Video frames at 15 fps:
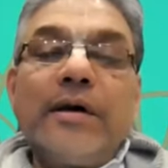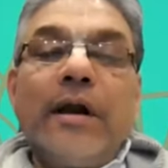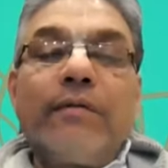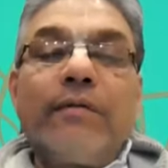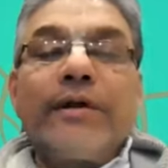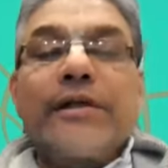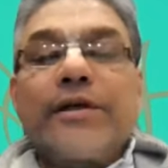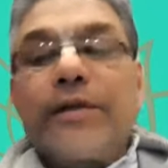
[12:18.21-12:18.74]

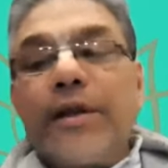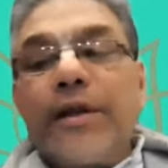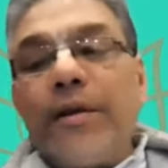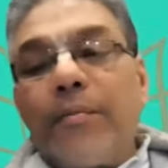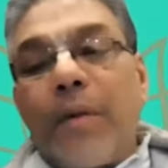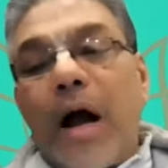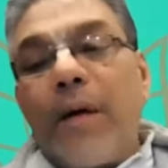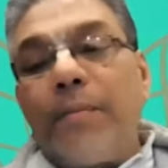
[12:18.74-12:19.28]
And when Chaitanya
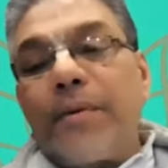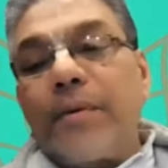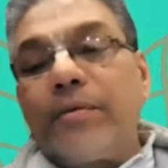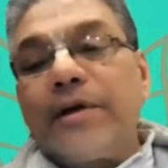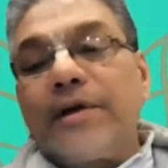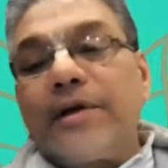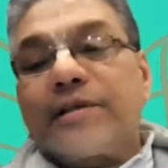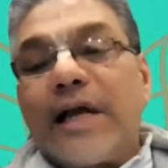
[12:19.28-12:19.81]

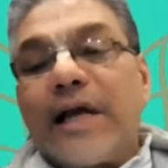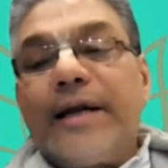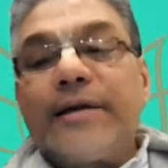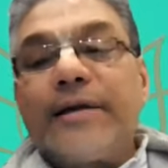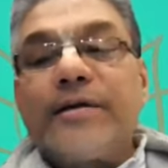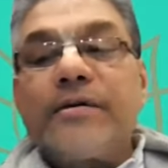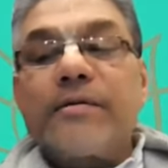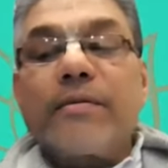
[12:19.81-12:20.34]
Mahaprabhu
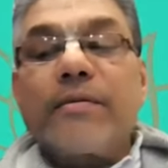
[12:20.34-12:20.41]
decided